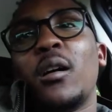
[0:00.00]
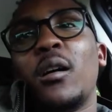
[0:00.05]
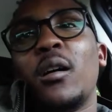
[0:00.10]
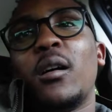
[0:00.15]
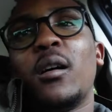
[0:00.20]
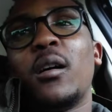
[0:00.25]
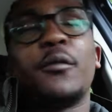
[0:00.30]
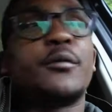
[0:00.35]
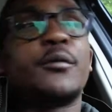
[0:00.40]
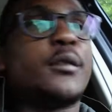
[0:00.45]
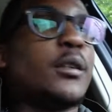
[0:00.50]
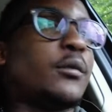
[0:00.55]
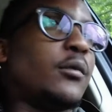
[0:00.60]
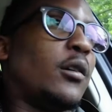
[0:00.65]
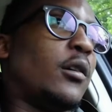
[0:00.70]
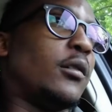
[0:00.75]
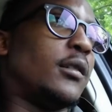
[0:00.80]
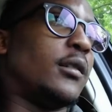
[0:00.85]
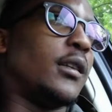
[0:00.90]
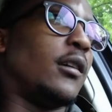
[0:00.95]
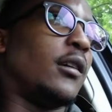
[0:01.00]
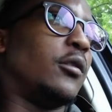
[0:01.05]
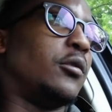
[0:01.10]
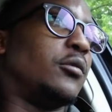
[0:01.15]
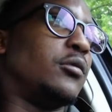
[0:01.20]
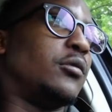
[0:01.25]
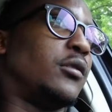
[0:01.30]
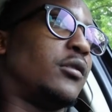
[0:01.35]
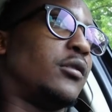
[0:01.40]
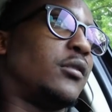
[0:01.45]
after all, now
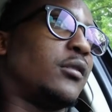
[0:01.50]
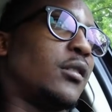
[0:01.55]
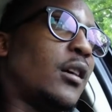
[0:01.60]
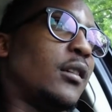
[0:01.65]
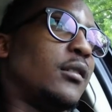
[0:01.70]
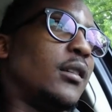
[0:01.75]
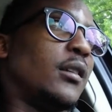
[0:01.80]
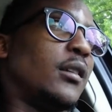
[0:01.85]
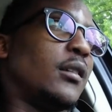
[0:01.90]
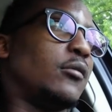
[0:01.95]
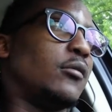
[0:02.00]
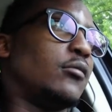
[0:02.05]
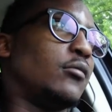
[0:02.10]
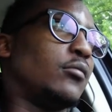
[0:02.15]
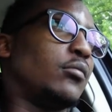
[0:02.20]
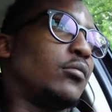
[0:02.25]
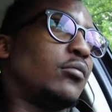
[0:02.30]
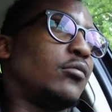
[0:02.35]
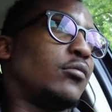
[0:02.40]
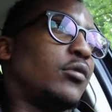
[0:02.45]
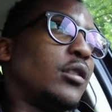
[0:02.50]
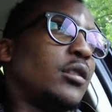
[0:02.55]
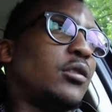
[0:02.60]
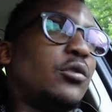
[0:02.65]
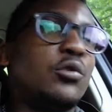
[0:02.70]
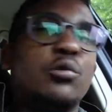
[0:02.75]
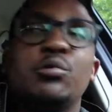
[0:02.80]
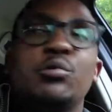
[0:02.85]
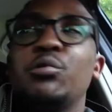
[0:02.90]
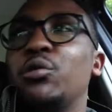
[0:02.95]
it's kind of tricky
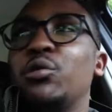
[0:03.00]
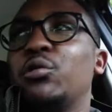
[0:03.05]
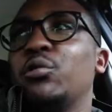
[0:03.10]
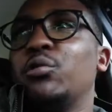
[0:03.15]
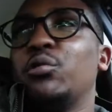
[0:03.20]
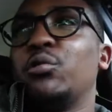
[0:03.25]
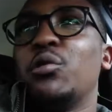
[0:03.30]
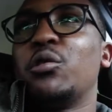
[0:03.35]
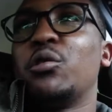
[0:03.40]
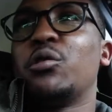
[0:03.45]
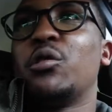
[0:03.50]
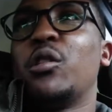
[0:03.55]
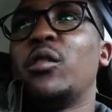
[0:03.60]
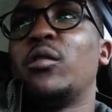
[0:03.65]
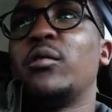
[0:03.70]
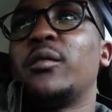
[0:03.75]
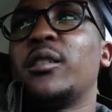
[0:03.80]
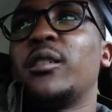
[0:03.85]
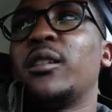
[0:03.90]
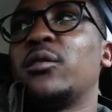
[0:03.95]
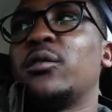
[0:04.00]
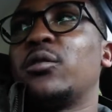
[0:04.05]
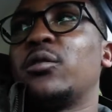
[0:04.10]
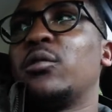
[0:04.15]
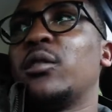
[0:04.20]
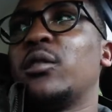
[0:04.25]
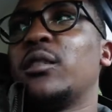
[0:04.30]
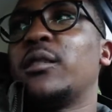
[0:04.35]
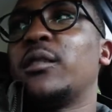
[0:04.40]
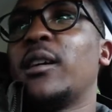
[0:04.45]
situation. You don't know how things
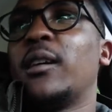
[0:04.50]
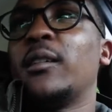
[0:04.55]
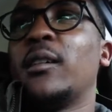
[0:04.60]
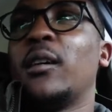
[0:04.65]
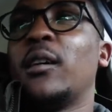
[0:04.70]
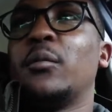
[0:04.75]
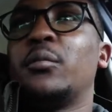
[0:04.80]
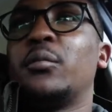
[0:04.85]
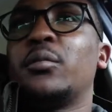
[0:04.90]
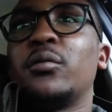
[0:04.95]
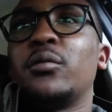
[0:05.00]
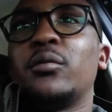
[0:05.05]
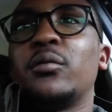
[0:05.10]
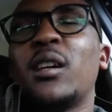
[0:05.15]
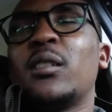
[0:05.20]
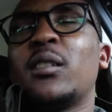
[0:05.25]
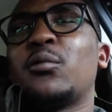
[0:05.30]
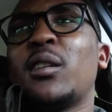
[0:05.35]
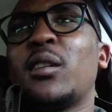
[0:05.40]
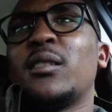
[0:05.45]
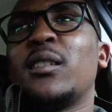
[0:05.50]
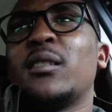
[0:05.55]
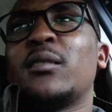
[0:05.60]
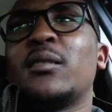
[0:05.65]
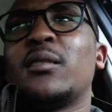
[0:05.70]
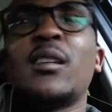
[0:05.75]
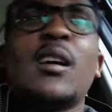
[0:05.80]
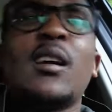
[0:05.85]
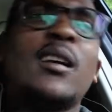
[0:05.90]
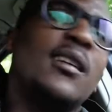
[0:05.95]
gonna turn up. So that's why I just
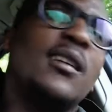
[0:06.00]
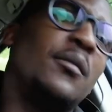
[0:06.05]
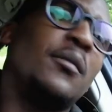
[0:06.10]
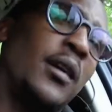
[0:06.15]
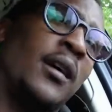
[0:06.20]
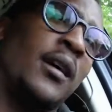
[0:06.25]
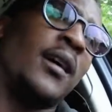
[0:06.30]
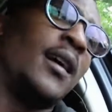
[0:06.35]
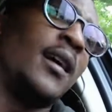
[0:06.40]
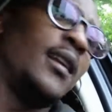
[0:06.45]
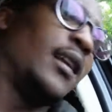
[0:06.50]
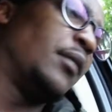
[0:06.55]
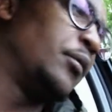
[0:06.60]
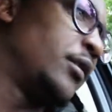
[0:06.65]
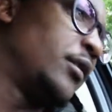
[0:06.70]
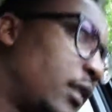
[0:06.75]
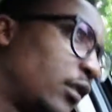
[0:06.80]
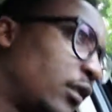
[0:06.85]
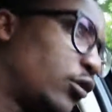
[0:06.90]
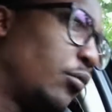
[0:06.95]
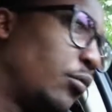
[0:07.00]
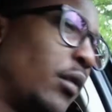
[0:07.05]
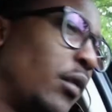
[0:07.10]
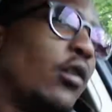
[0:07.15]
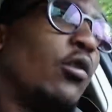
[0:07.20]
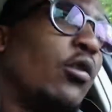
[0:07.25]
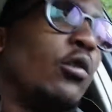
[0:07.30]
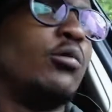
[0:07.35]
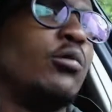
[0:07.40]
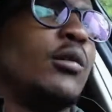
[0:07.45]
uh, let me let me stick to my
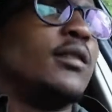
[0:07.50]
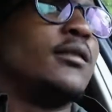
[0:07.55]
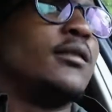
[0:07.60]
old one.